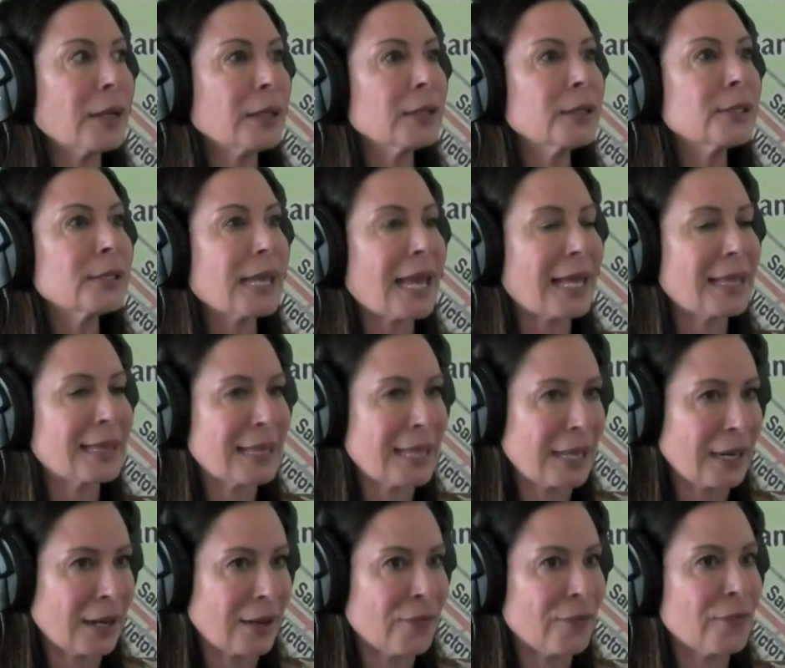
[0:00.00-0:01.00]
months, and
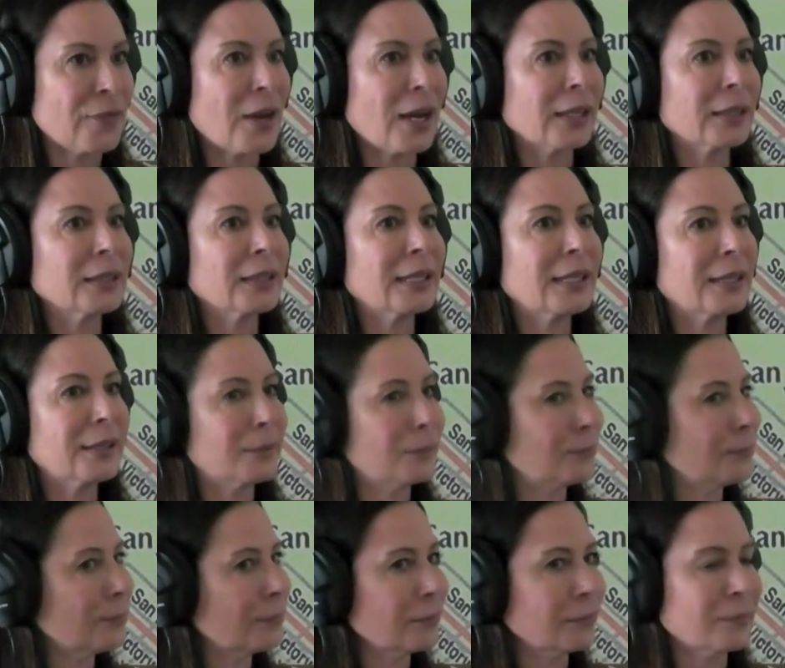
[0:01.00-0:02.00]
then I finally
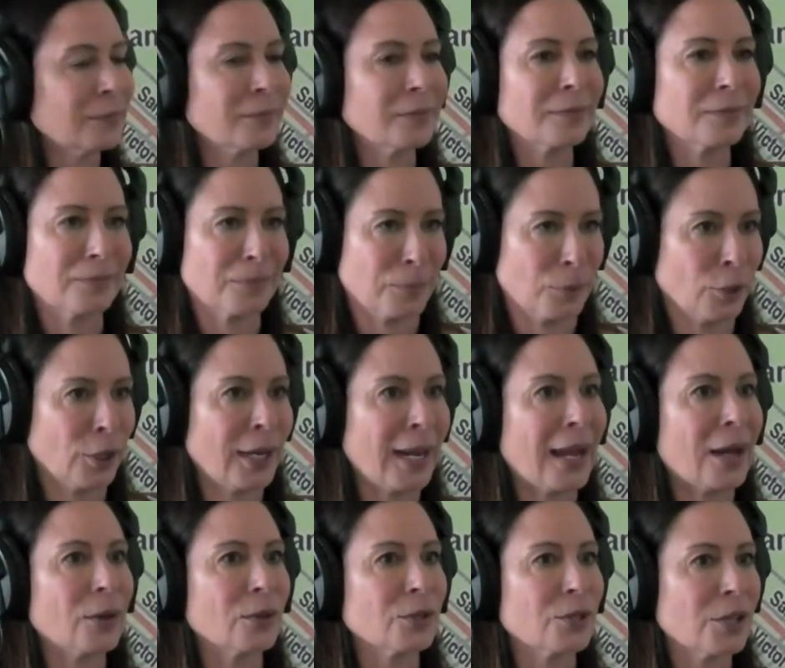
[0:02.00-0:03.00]
put
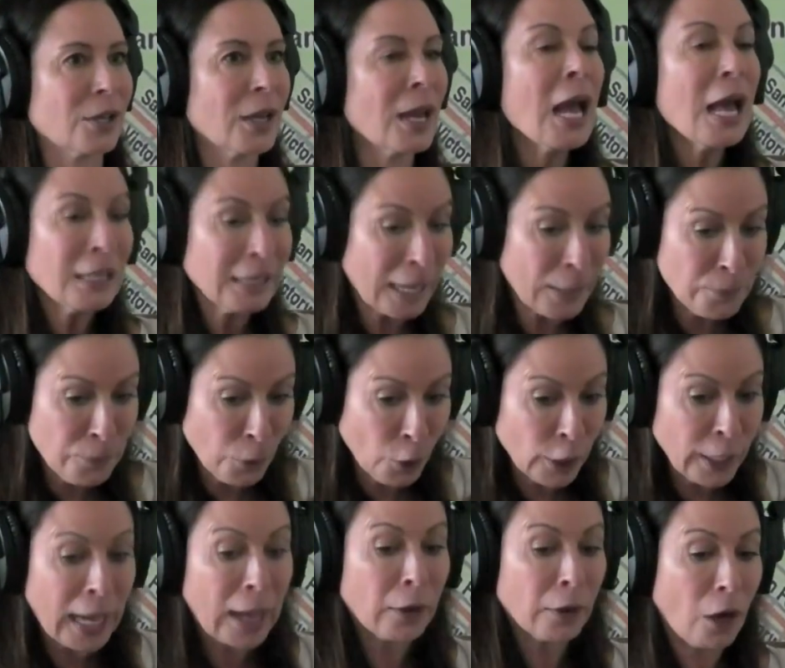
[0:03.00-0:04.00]
out. Like,
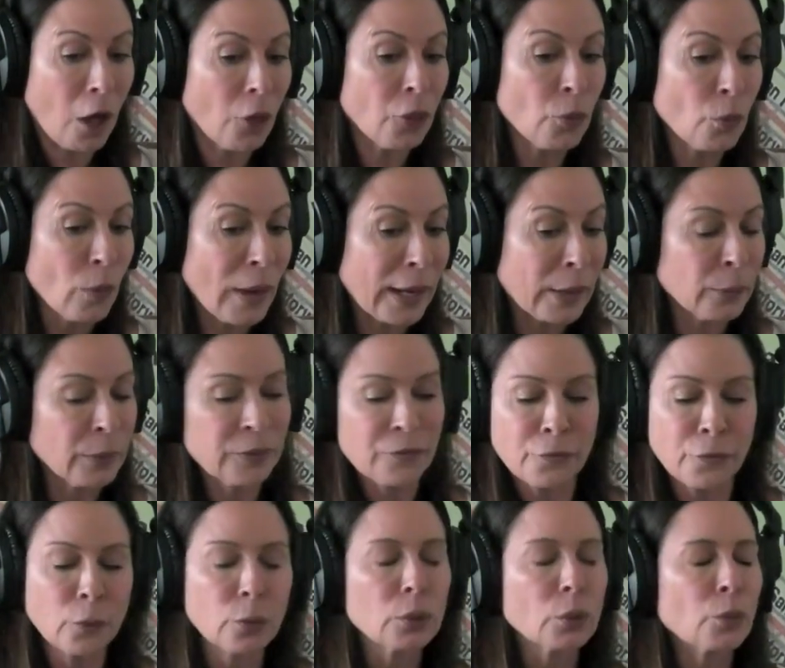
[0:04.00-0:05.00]
put out all the way. We'd
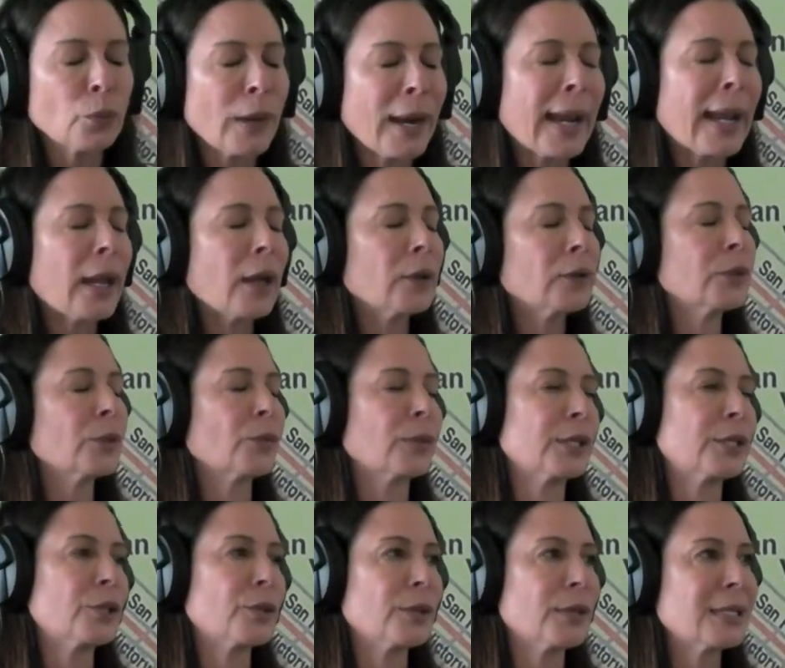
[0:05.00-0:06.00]
fool around, and
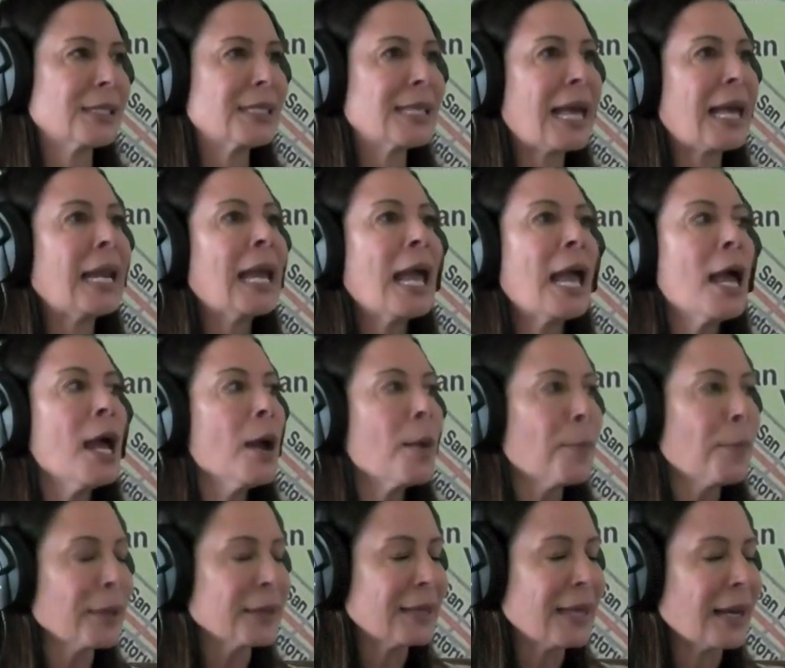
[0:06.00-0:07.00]
we'd do this, that.
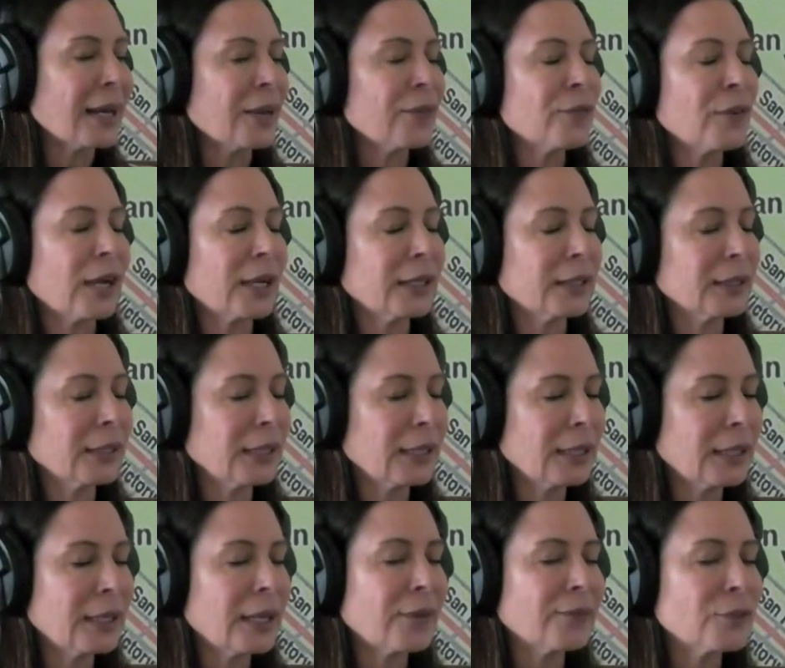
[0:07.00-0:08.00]
But then I
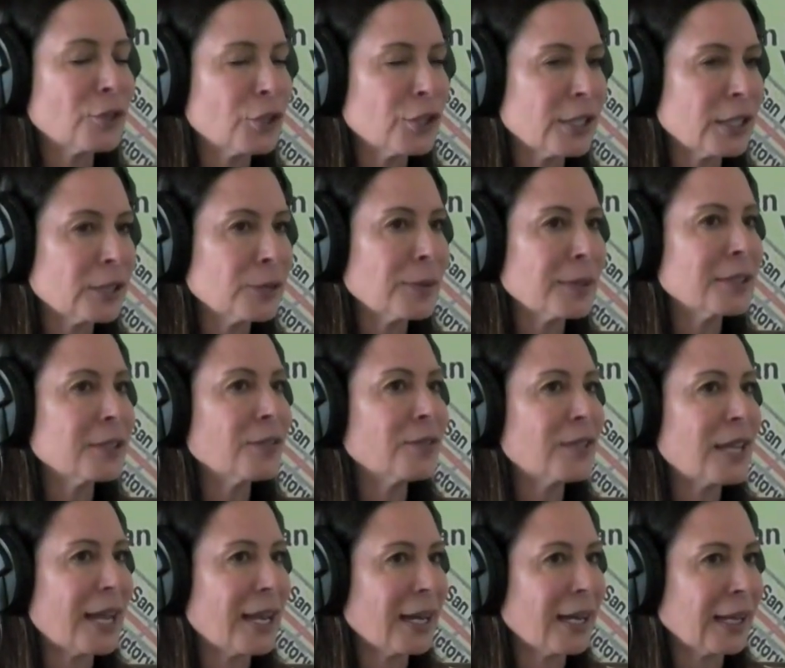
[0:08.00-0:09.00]
finally, after 6 months of
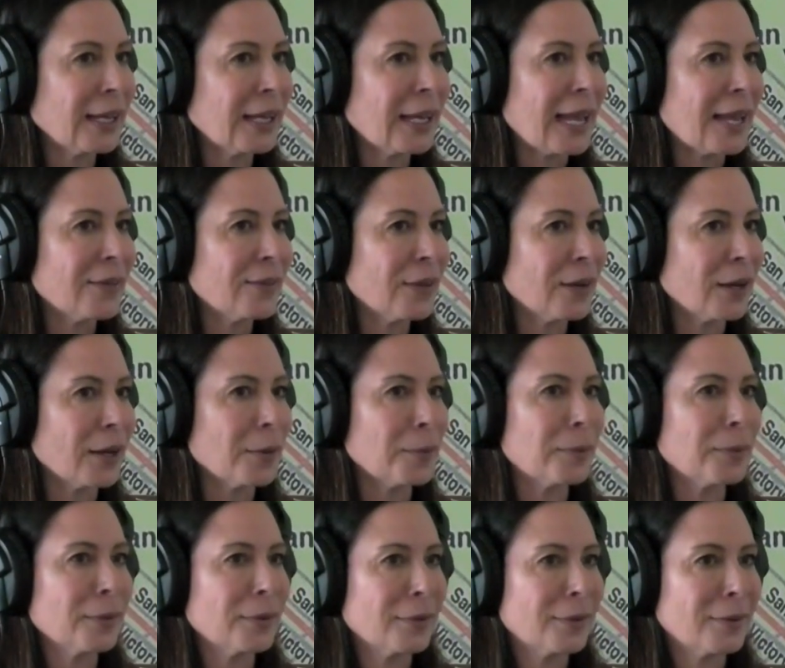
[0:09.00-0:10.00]
dating, gave it
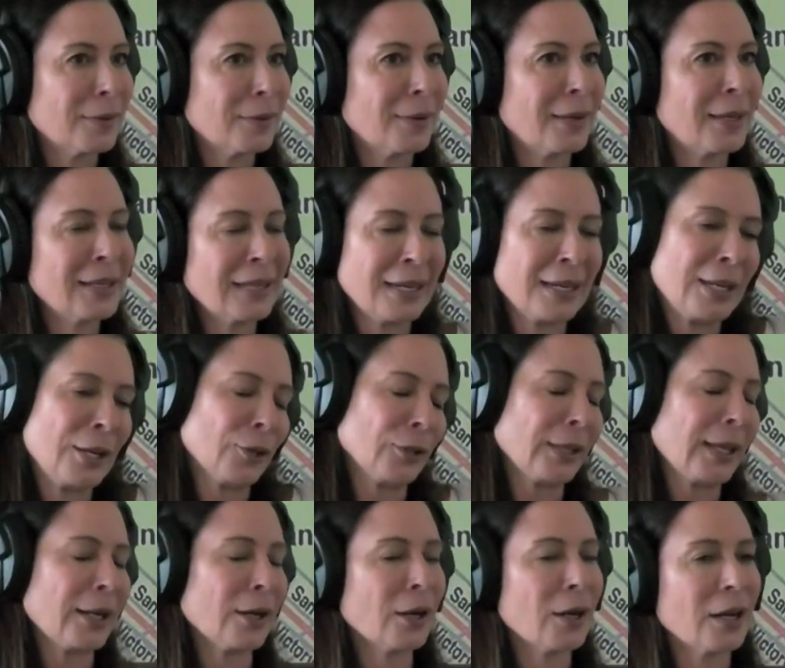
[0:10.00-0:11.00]
up. And then a year
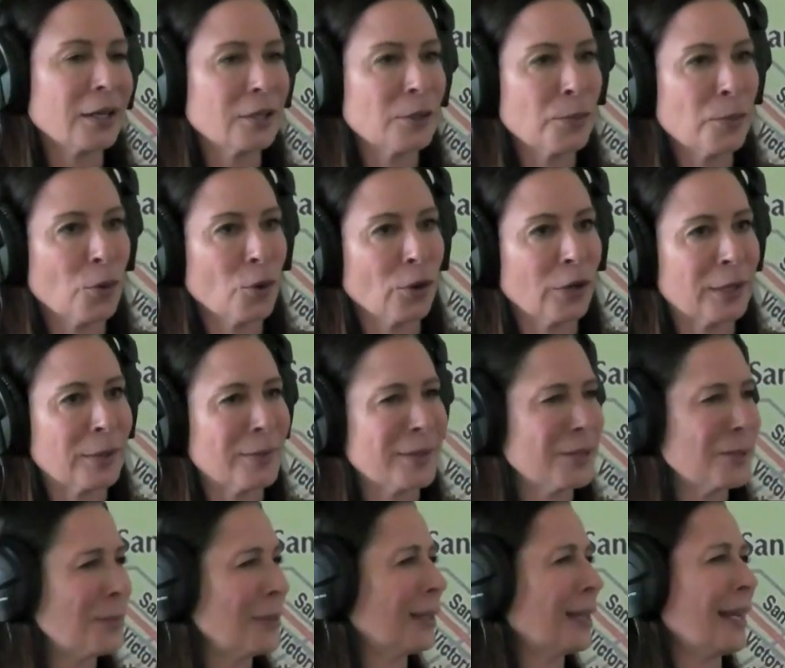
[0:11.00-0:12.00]
later, got into porn. He
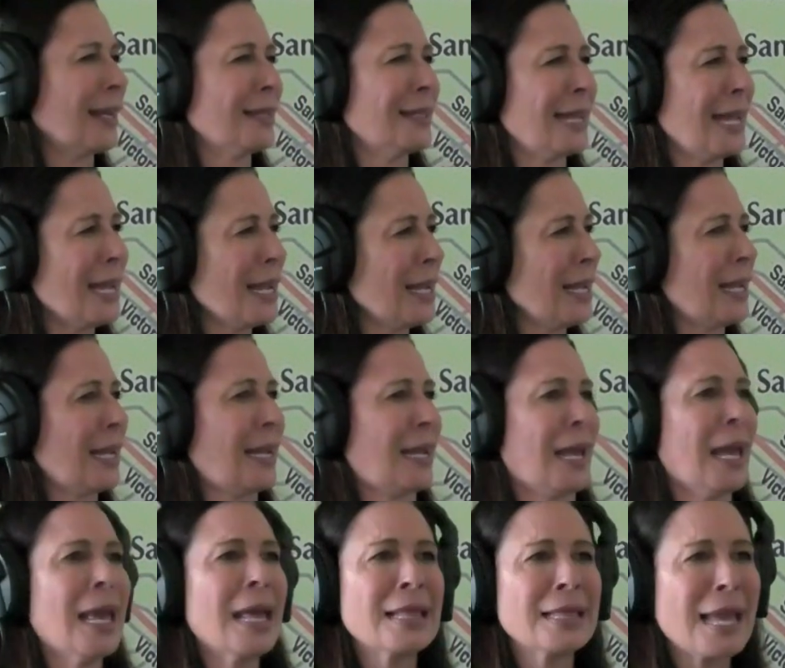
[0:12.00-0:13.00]
must have been like,
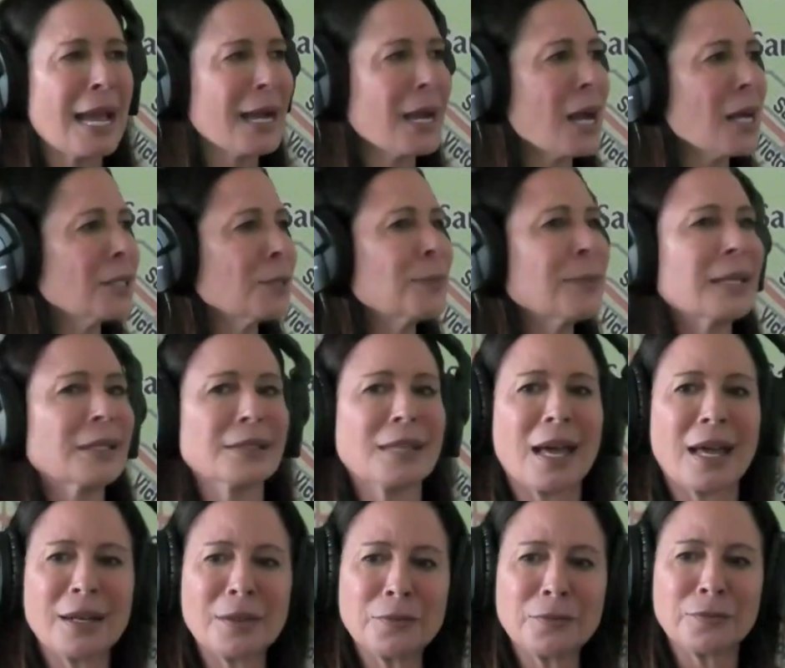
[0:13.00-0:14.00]
dang, that cost me a
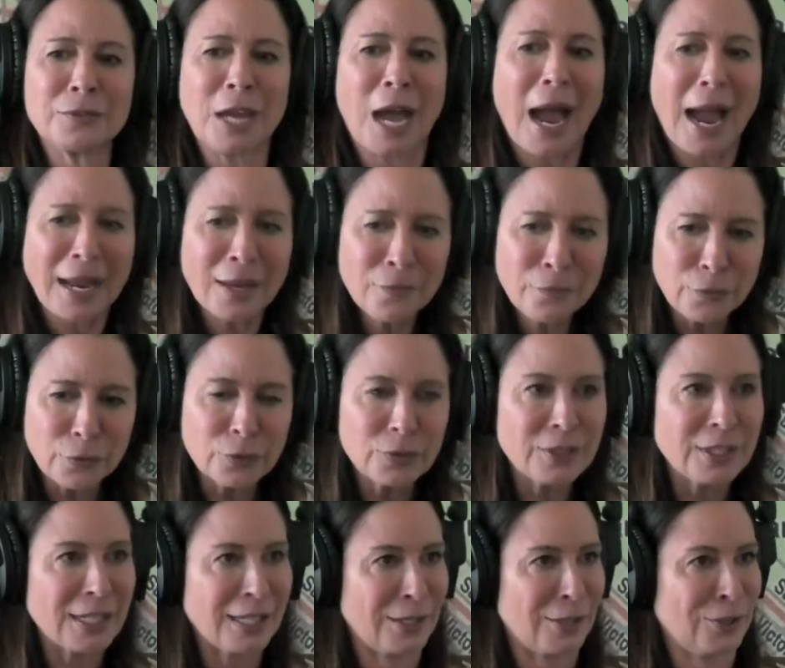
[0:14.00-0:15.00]
lot of Thai
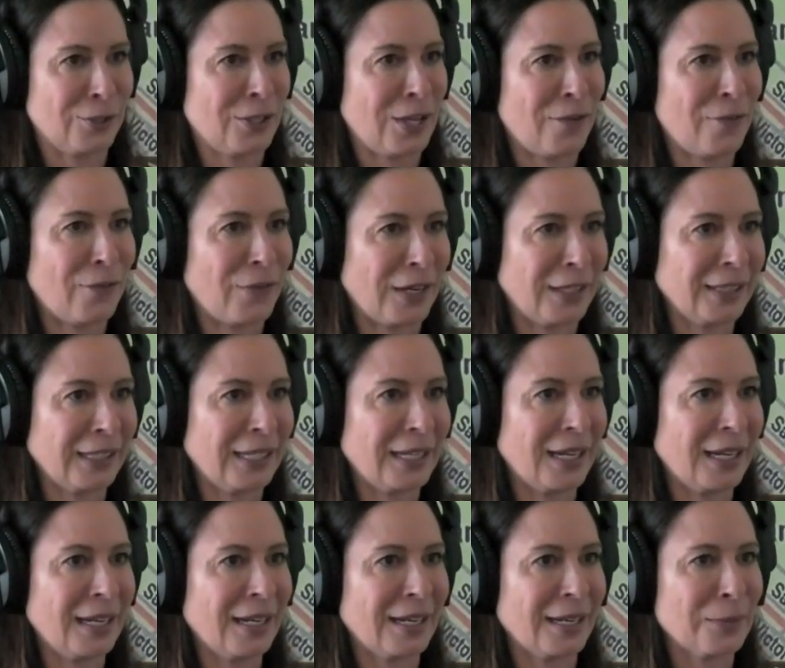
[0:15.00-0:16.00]
food dinners. I finally
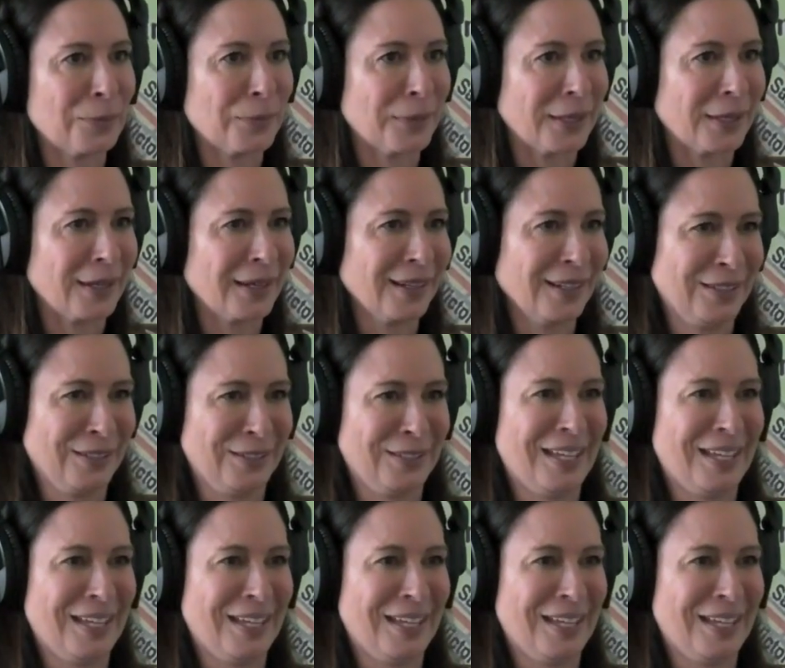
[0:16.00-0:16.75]
got it, but...